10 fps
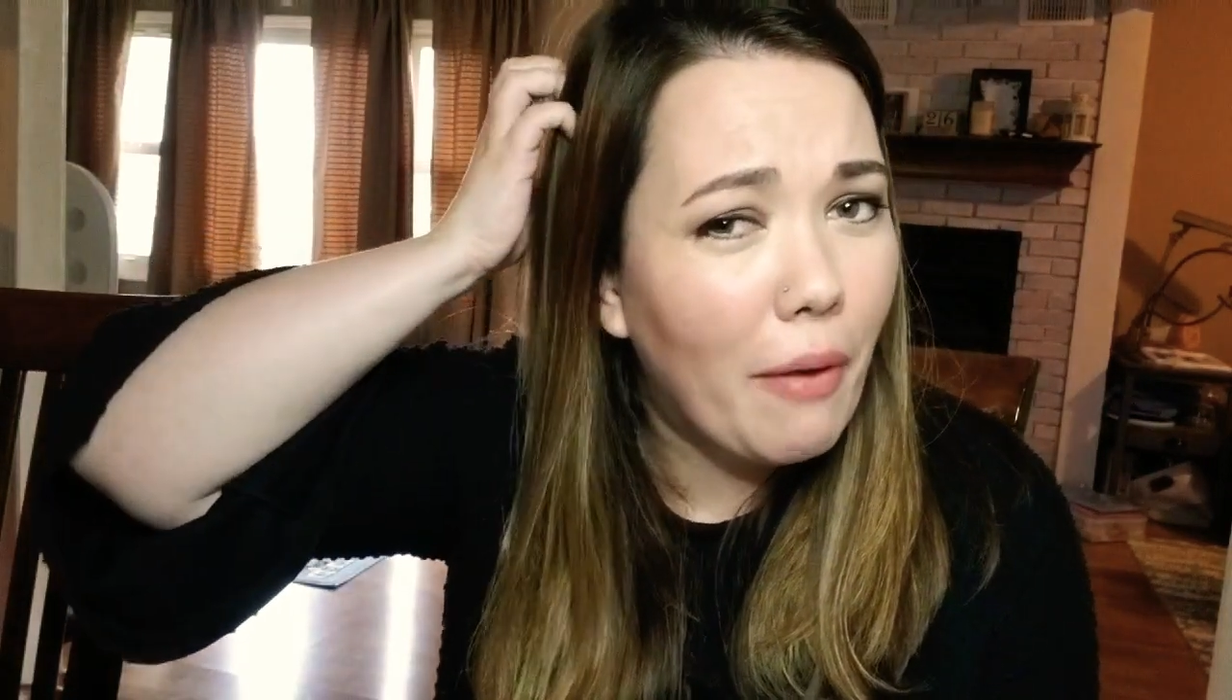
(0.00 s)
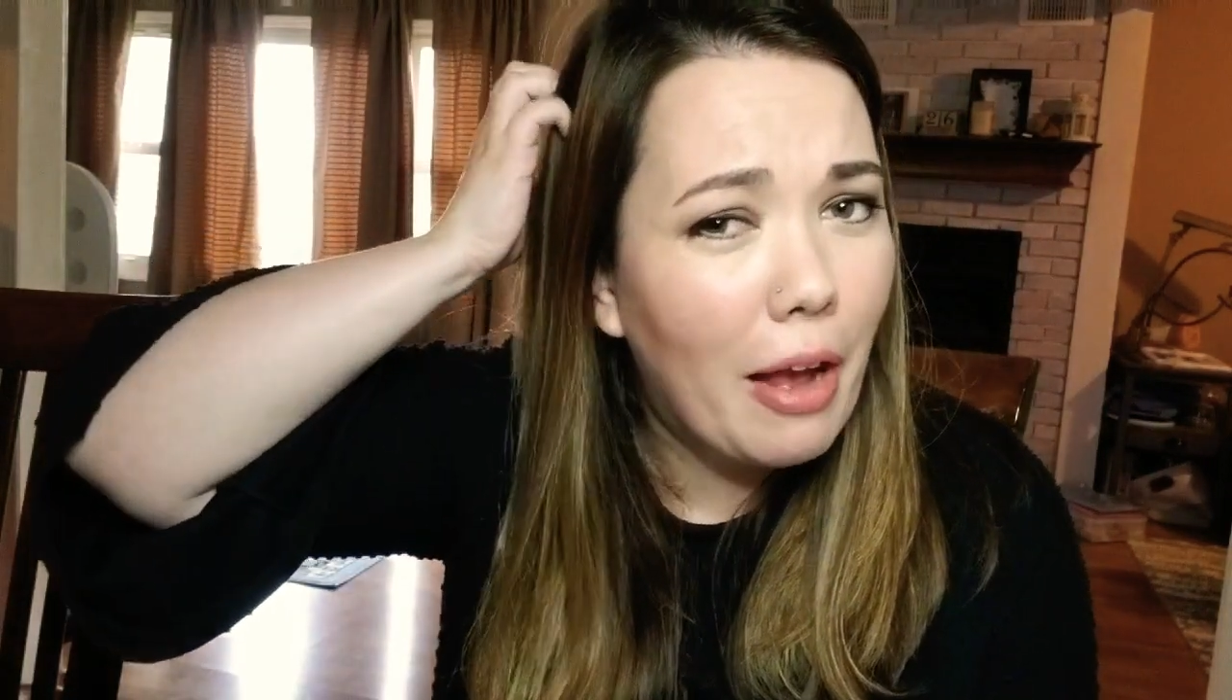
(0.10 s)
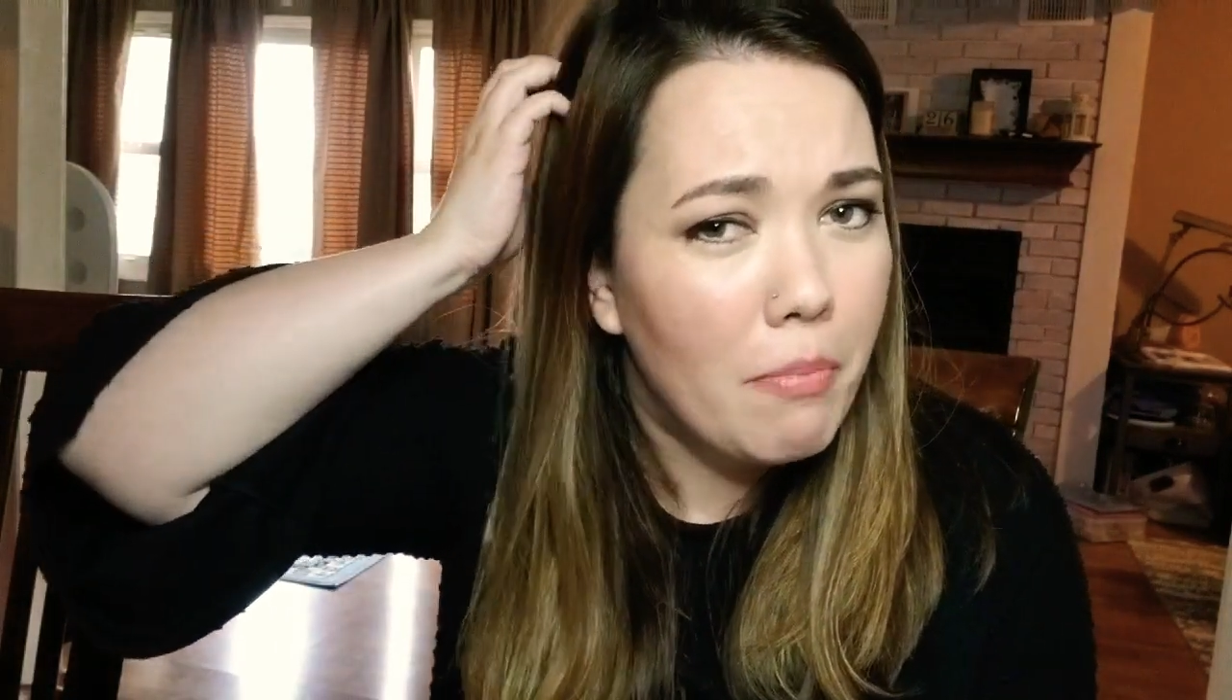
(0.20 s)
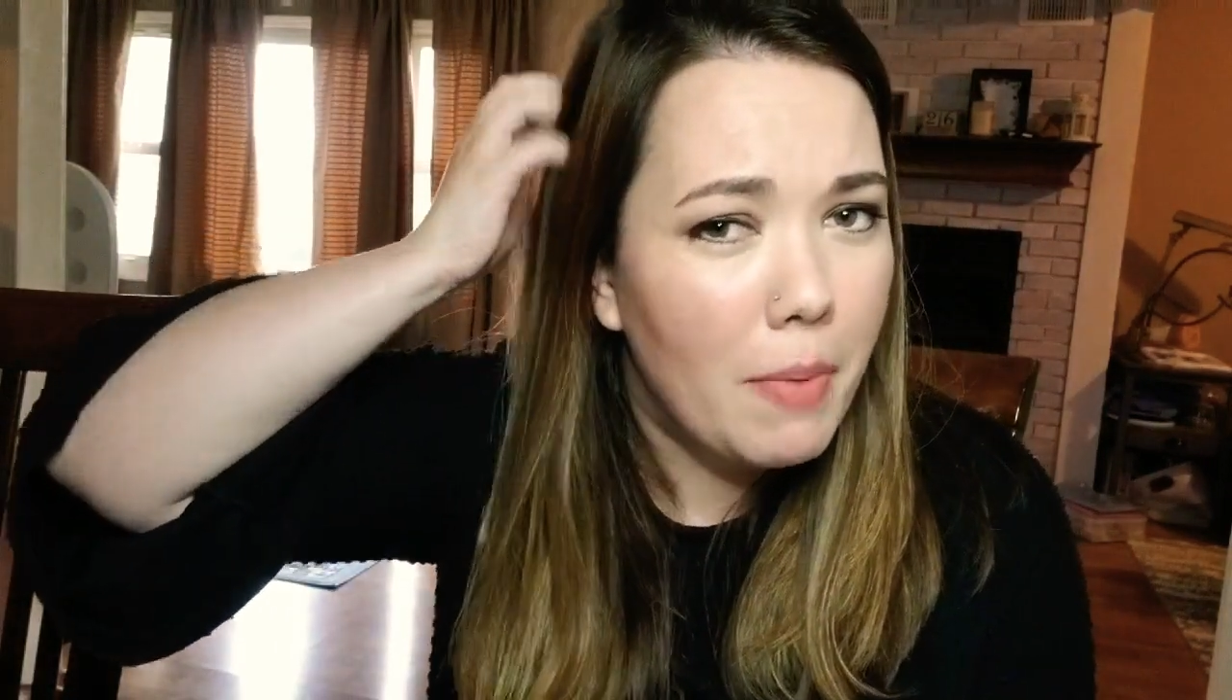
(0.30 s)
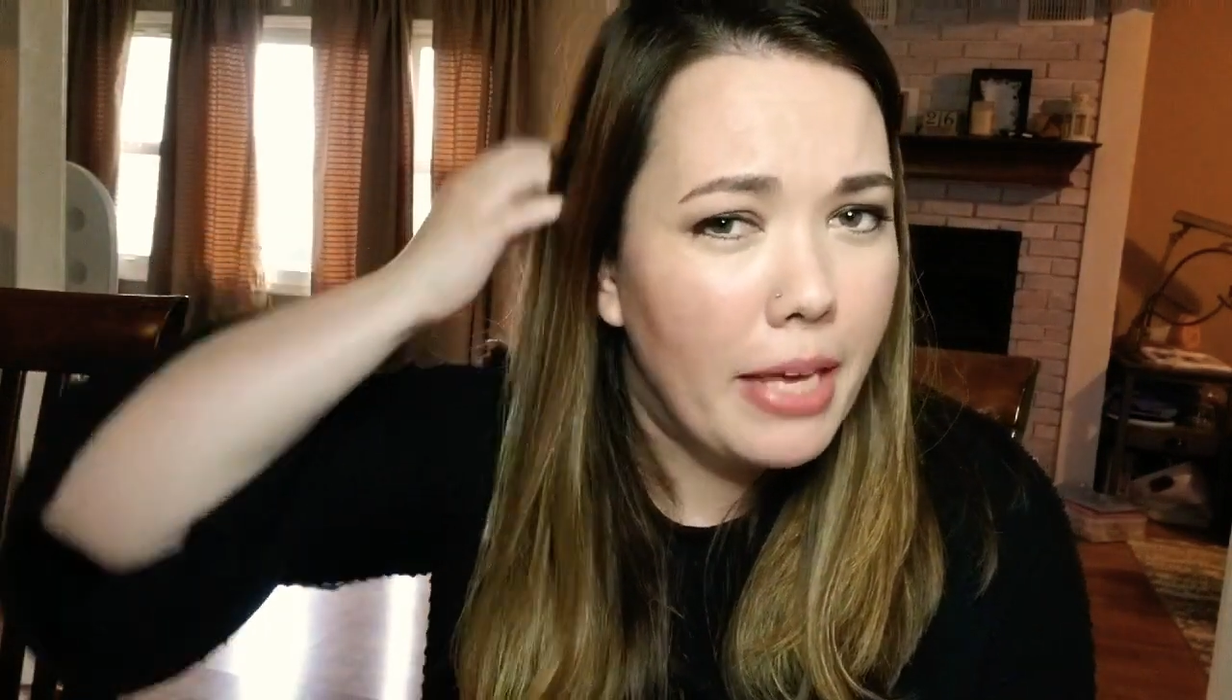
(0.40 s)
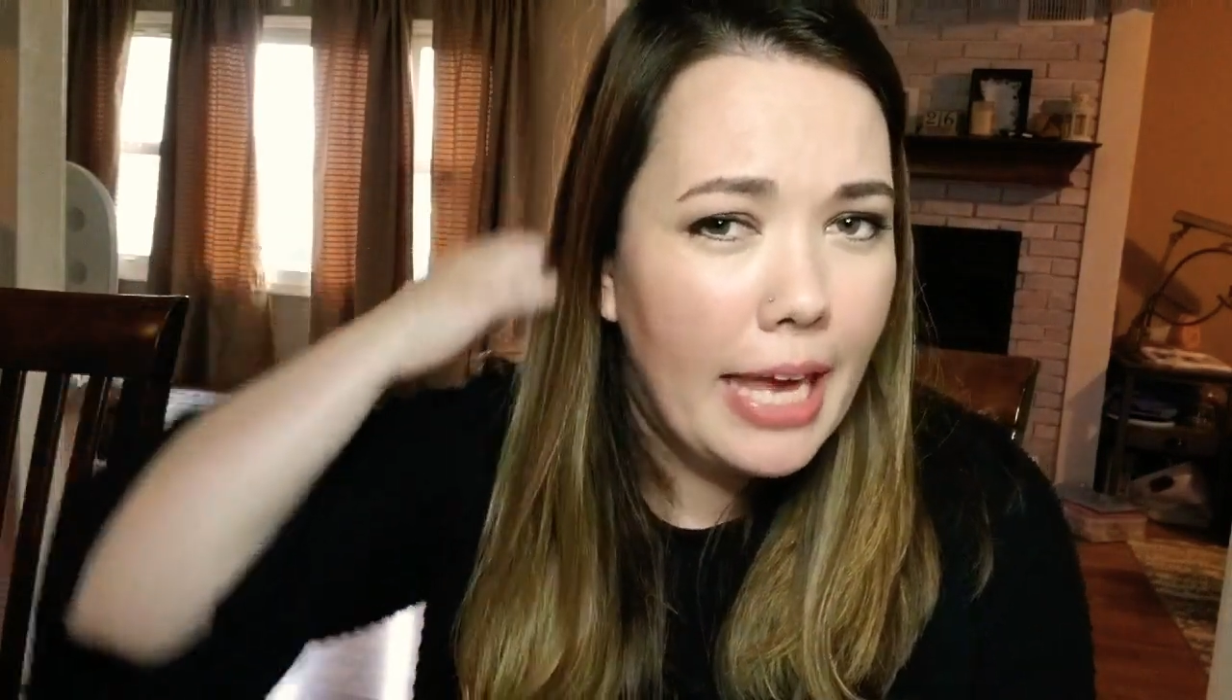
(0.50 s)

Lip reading: around maybe